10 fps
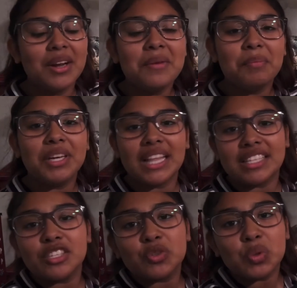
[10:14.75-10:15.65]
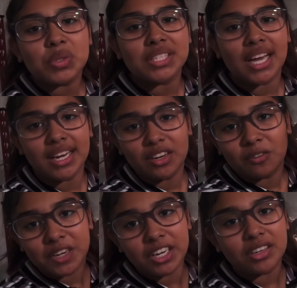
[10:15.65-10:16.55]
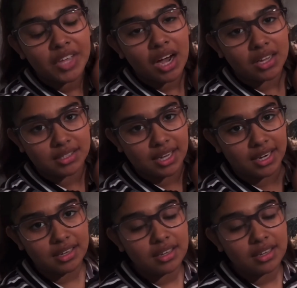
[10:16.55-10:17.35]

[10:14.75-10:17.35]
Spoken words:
But that's his cool side, and over here, hot side.